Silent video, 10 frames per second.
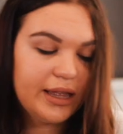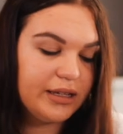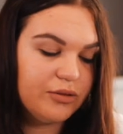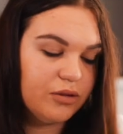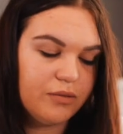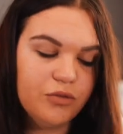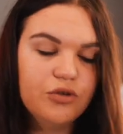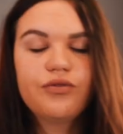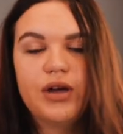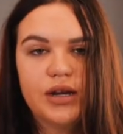like
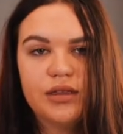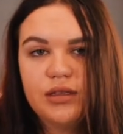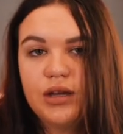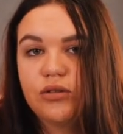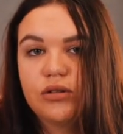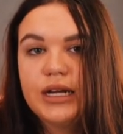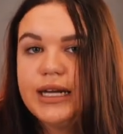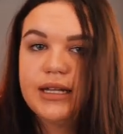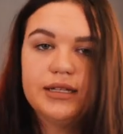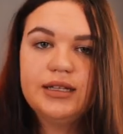remove anything or
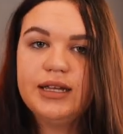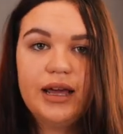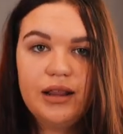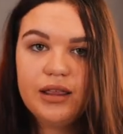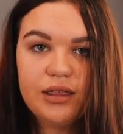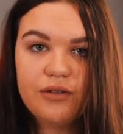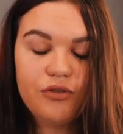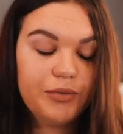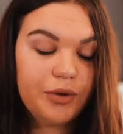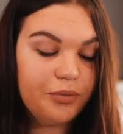delete anything
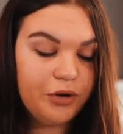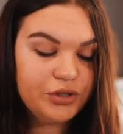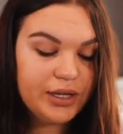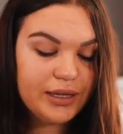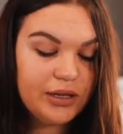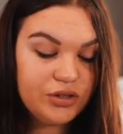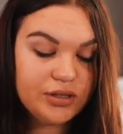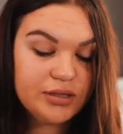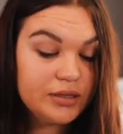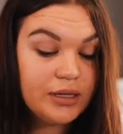from your project. It
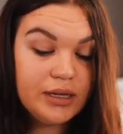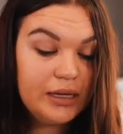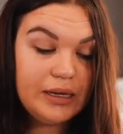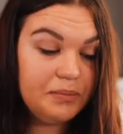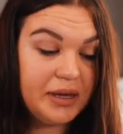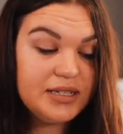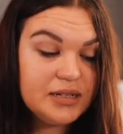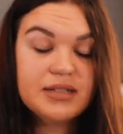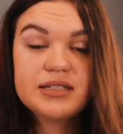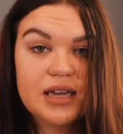just
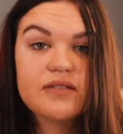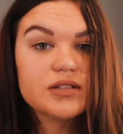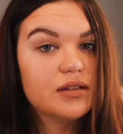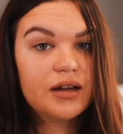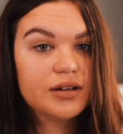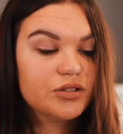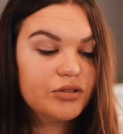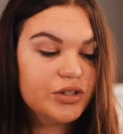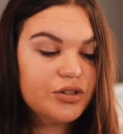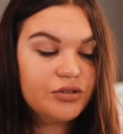basically saves a lot of
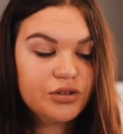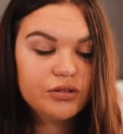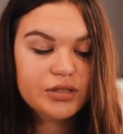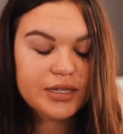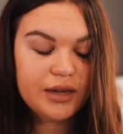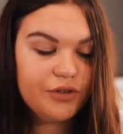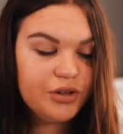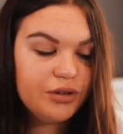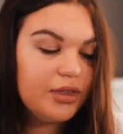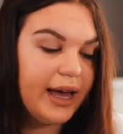storage. So you'll see if you
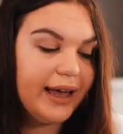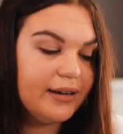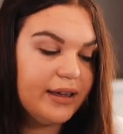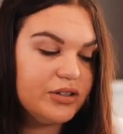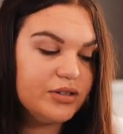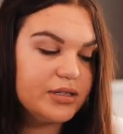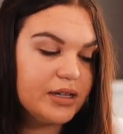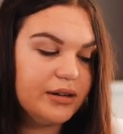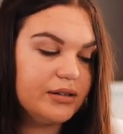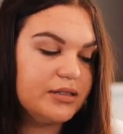do that, it's just
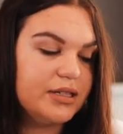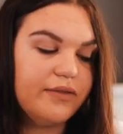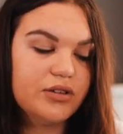gonna save